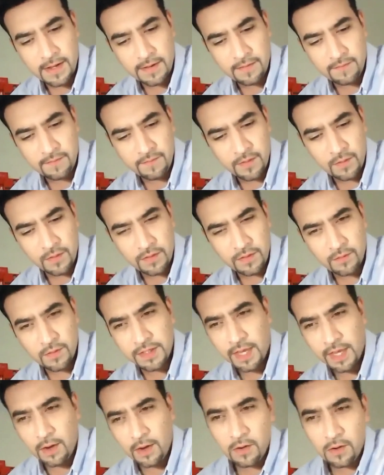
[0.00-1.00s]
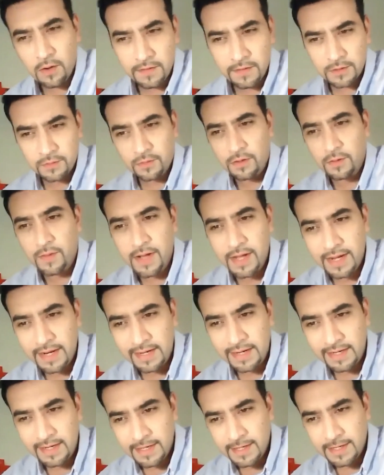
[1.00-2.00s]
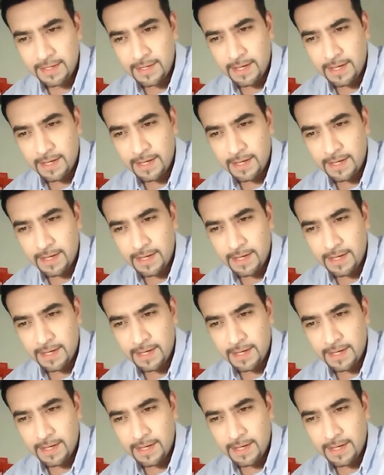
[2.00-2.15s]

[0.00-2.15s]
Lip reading: Been working on this for a while.